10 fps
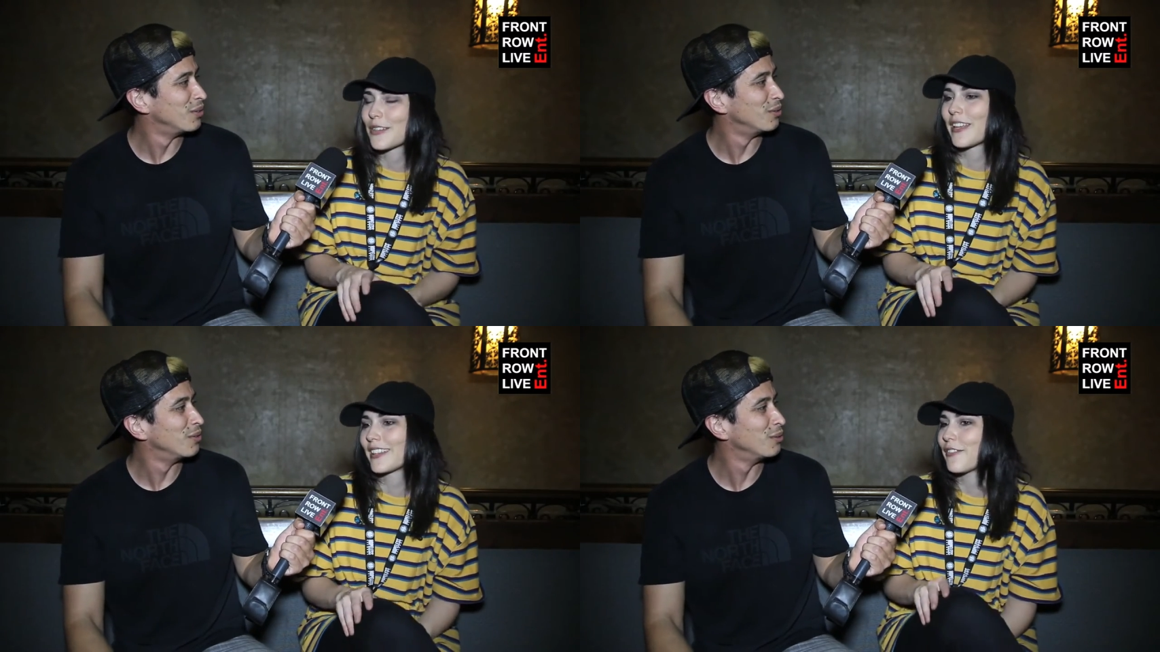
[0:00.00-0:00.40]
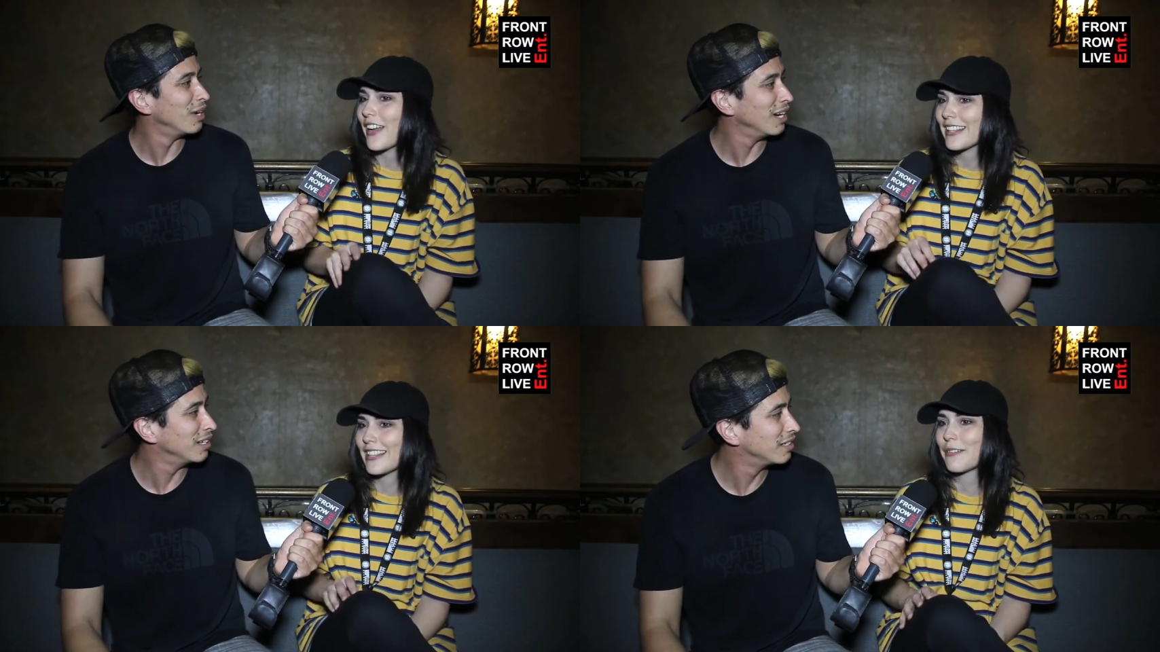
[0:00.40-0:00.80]
Speaker 1: So, like, the
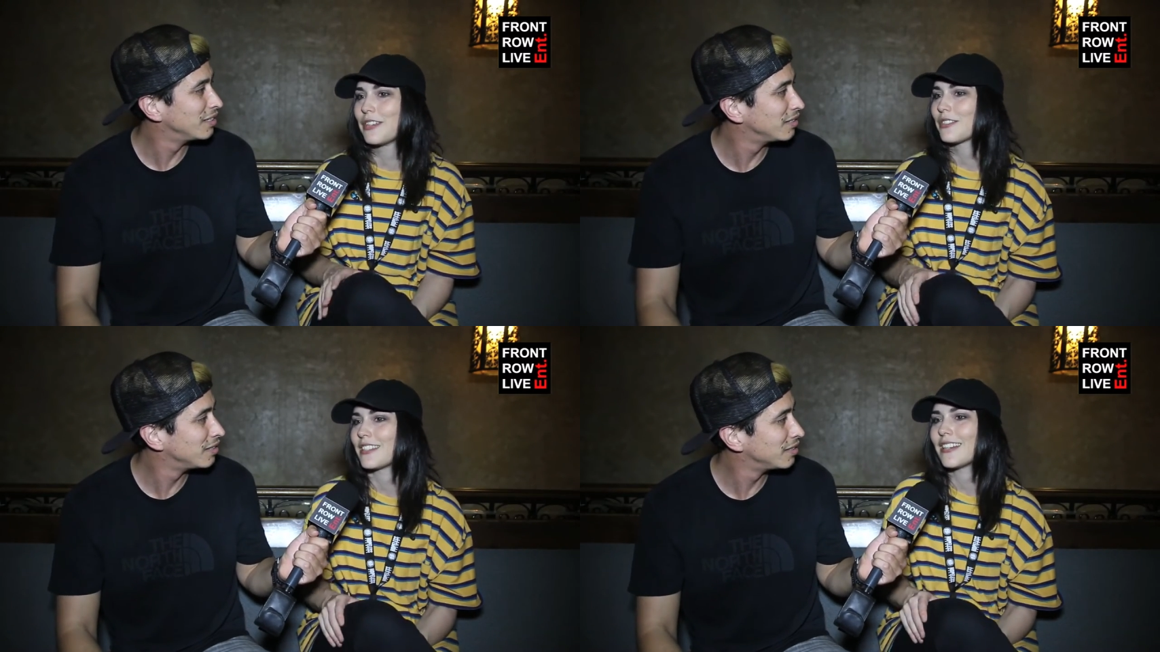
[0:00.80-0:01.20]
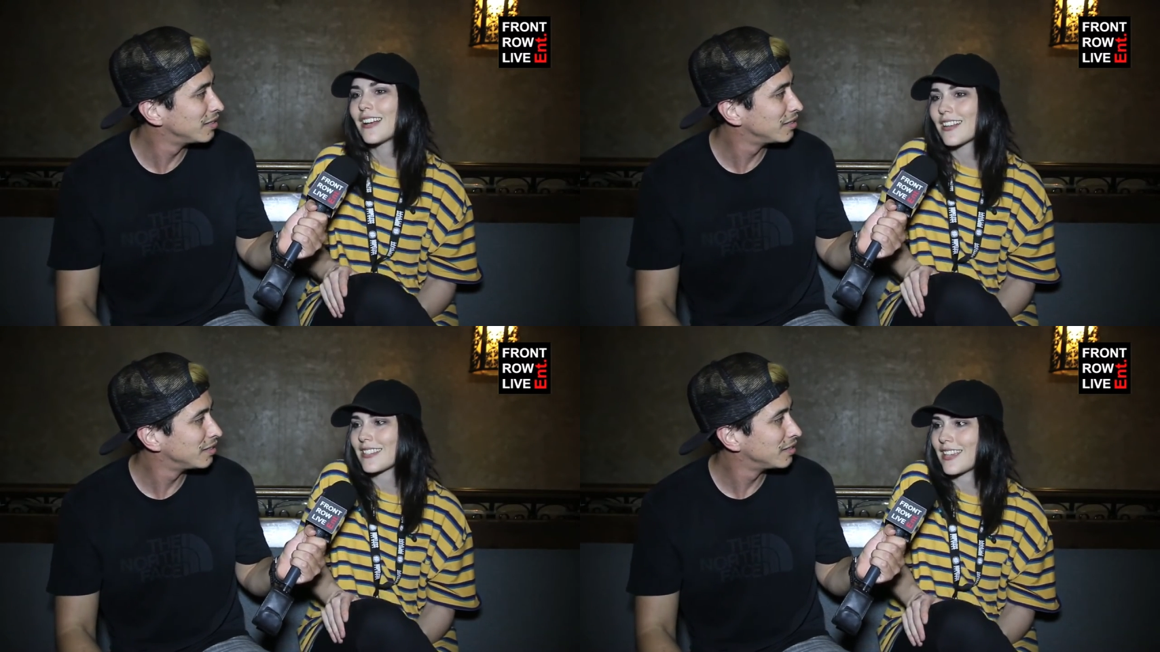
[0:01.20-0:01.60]
fact that they were interested
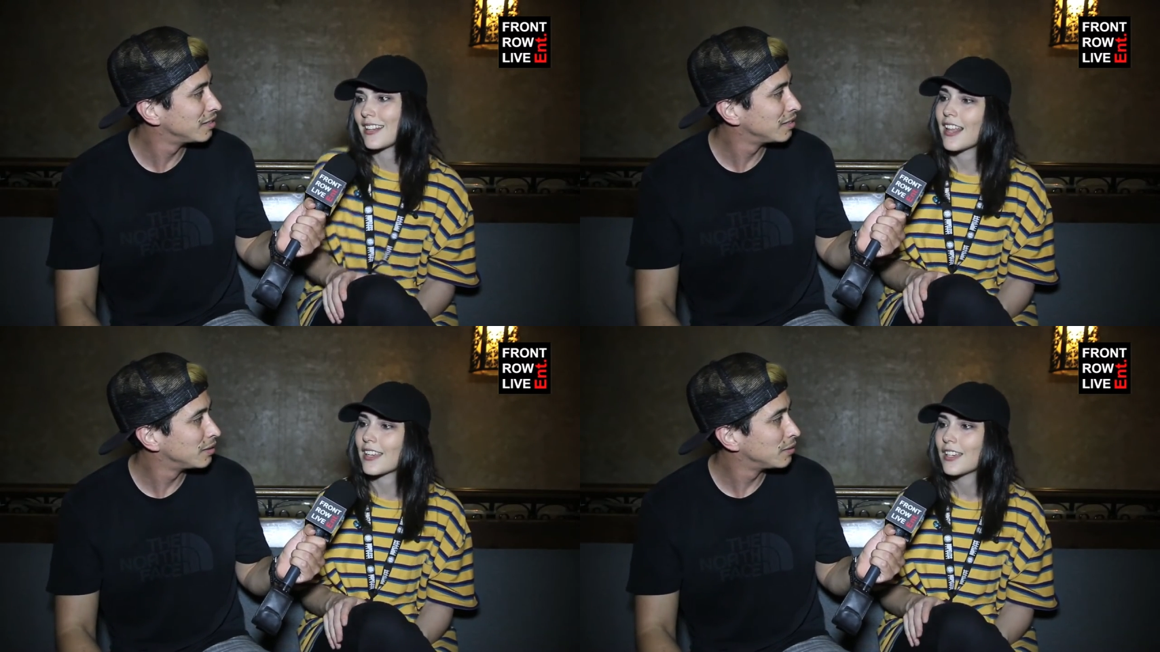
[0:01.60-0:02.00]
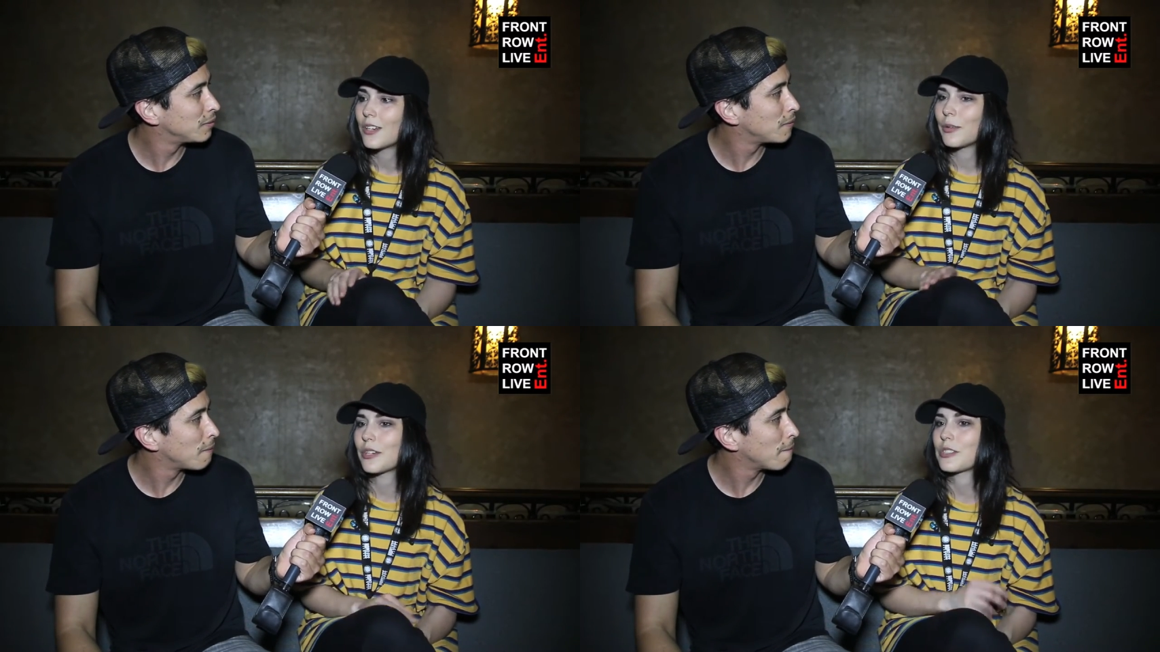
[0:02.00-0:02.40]
in us and like
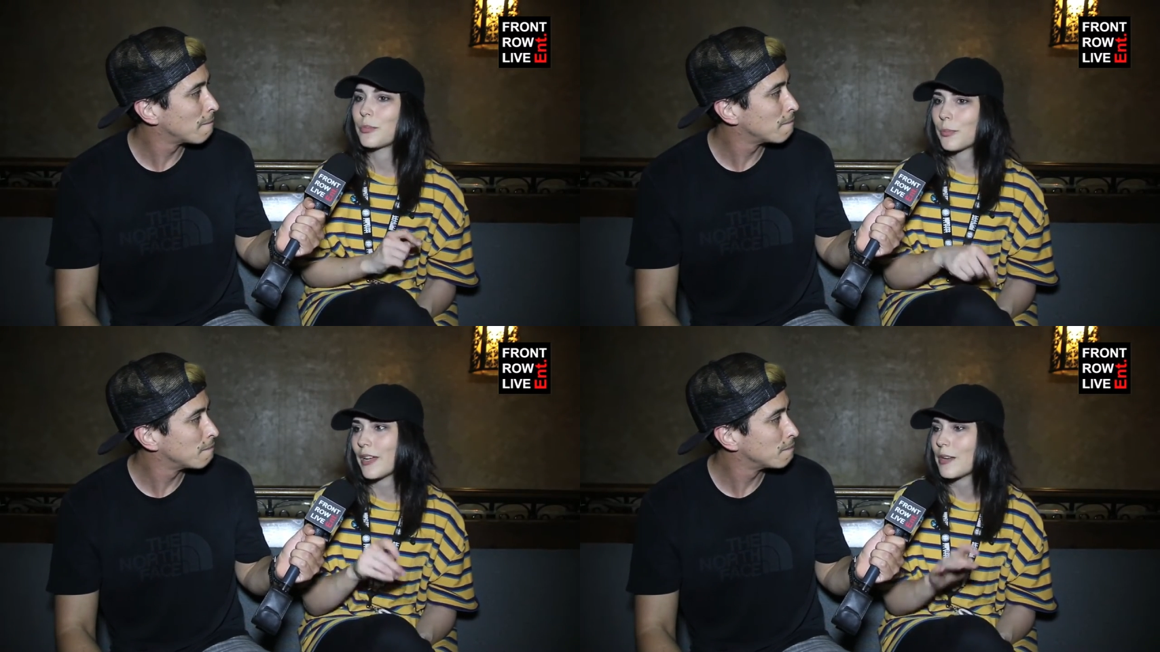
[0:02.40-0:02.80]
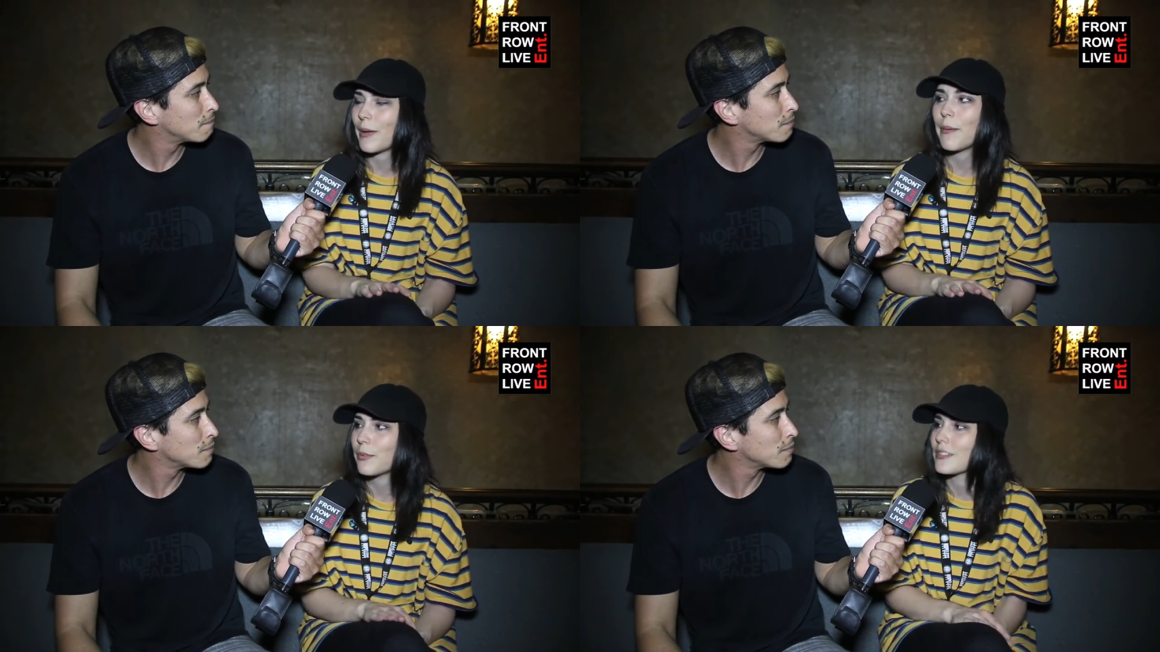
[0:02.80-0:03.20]
we got to put pen to
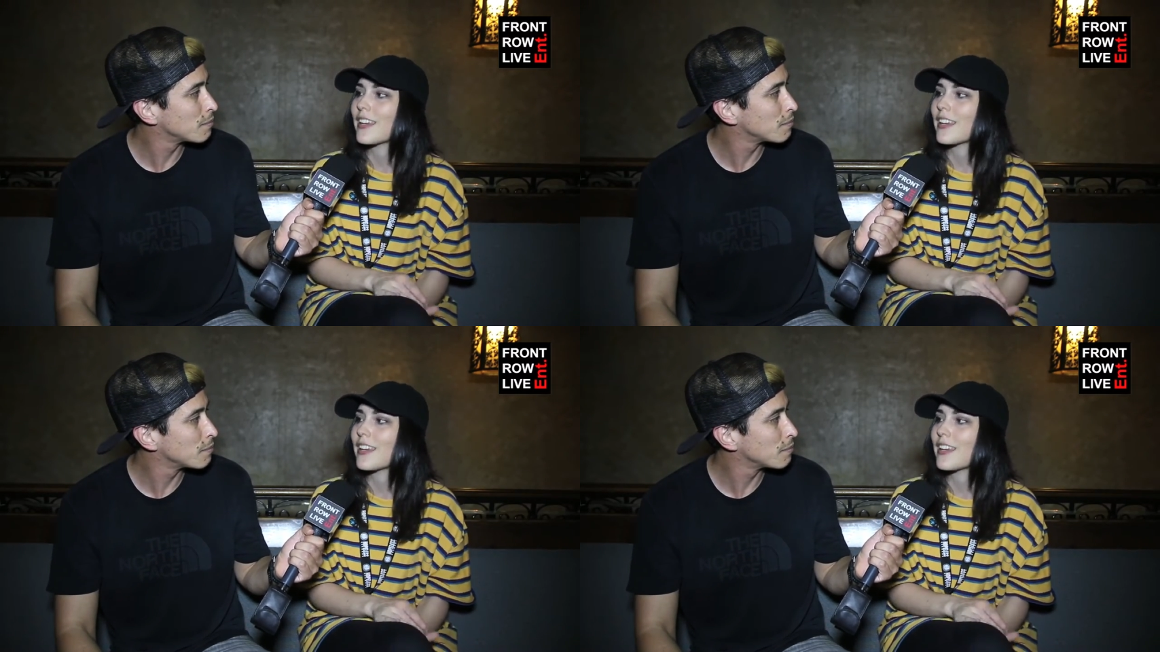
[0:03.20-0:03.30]
paper was